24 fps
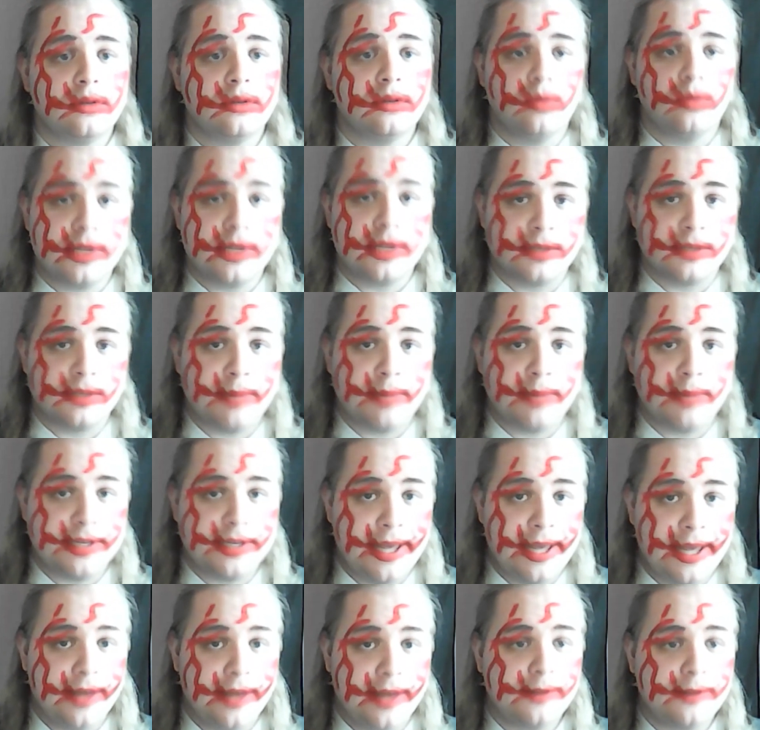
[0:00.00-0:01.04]
wasn't my
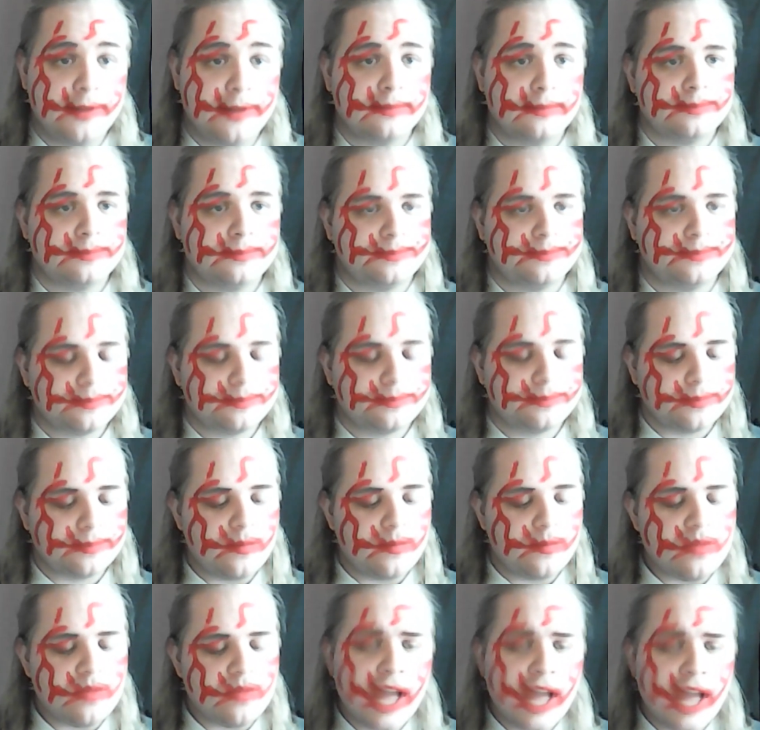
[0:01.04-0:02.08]
dad.
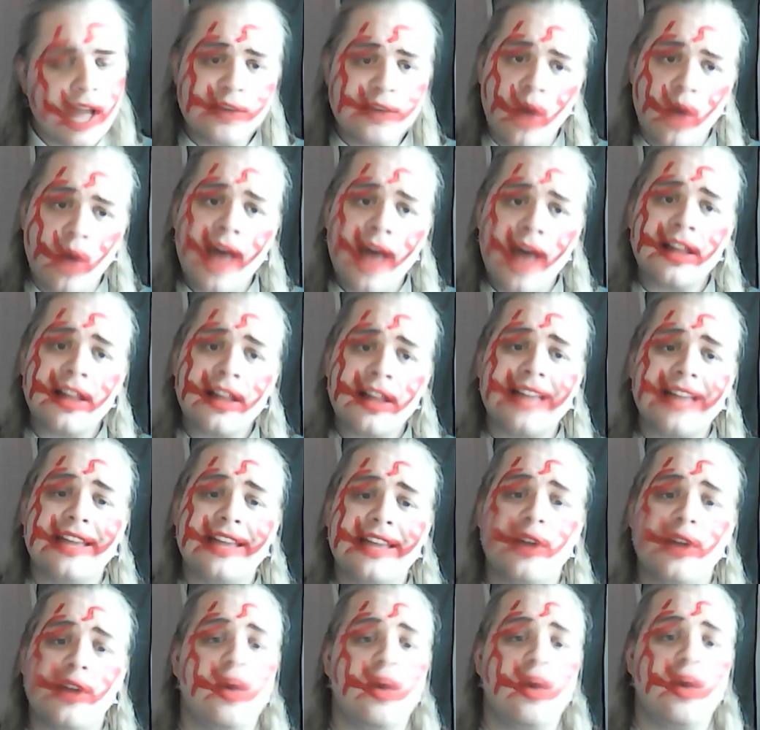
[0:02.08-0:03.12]
And while I
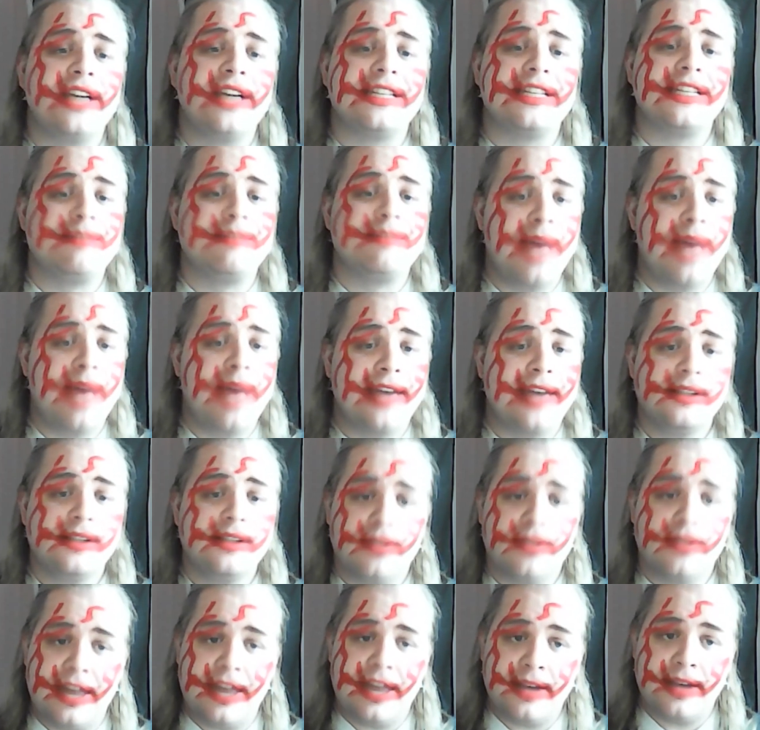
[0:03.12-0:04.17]
lay awake in bed
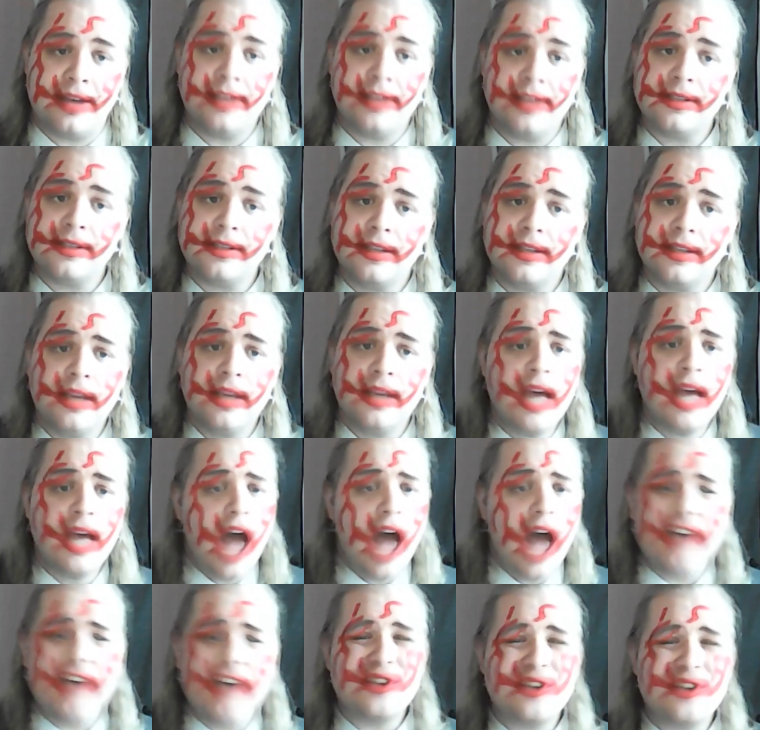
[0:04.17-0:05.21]
that night,
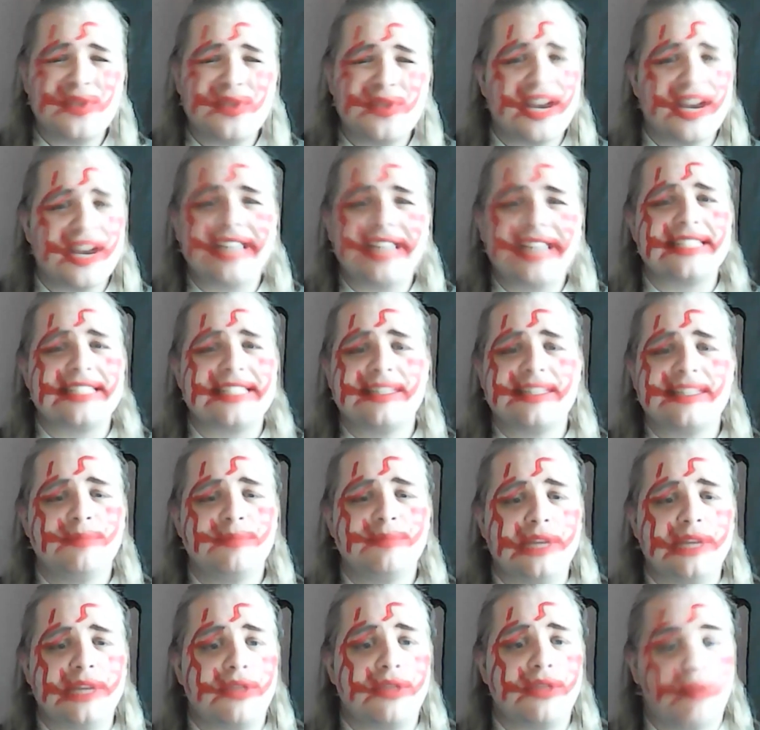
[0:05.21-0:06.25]
I knew that I could
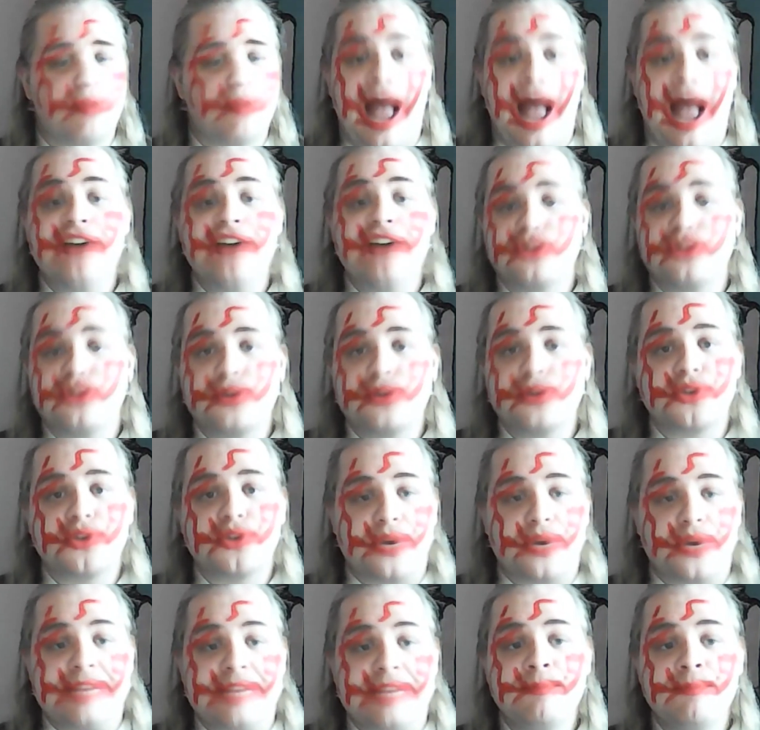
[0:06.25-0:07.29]
simply thrash or
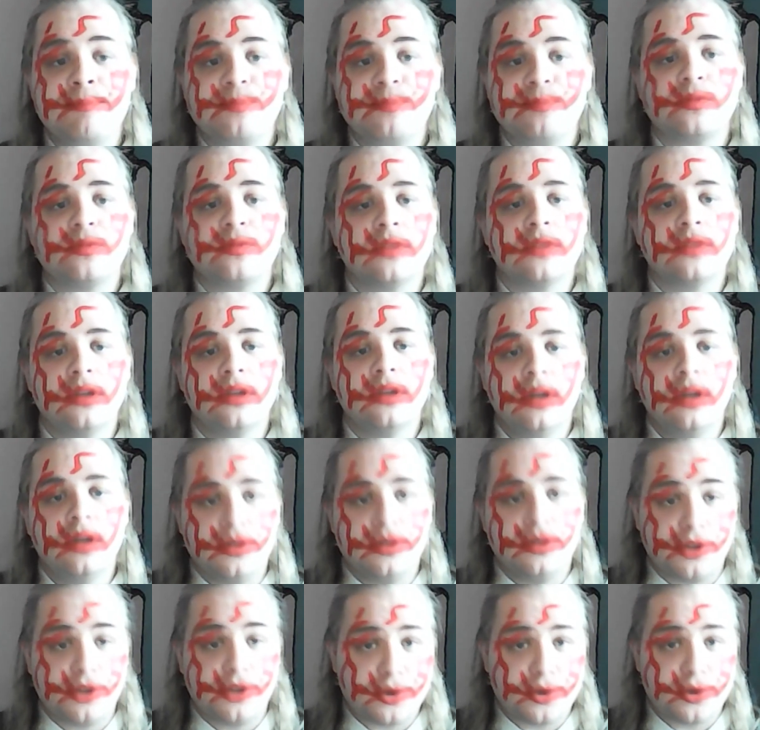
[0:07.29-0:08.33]
scream.
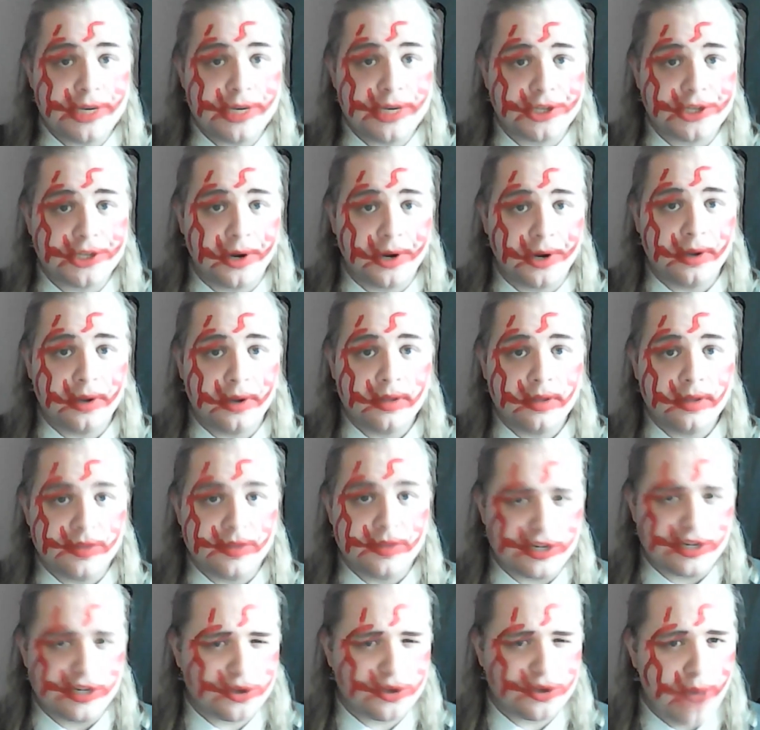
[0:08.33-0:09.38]
The creature
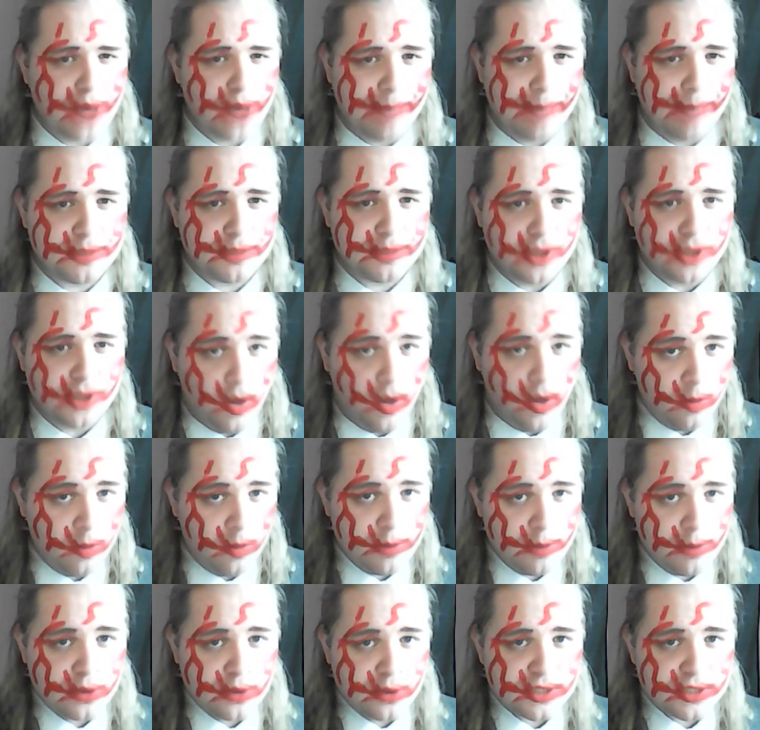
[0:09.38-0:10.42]
that crept
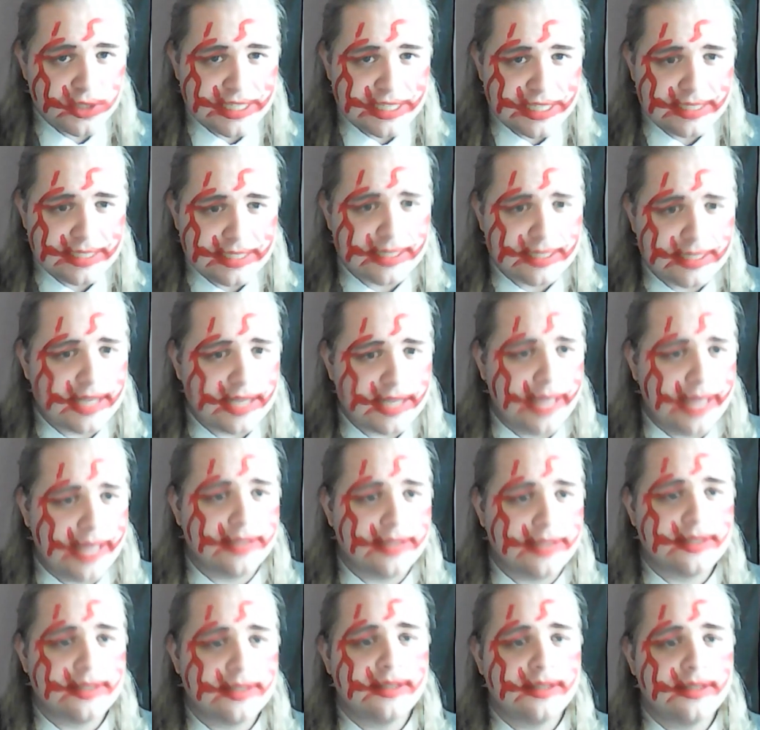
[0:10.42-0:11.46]
almost into
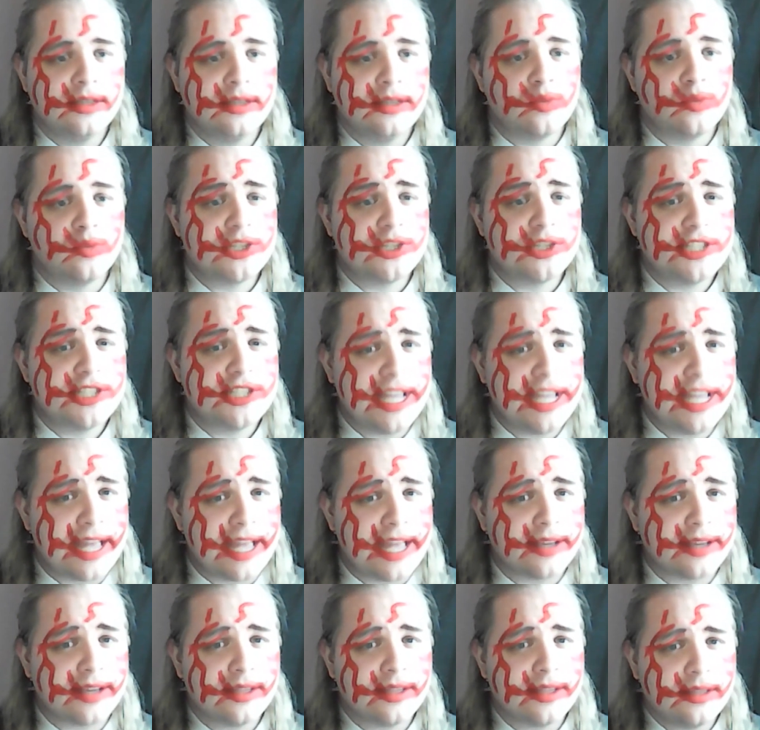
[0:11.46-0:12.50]
sight was singing,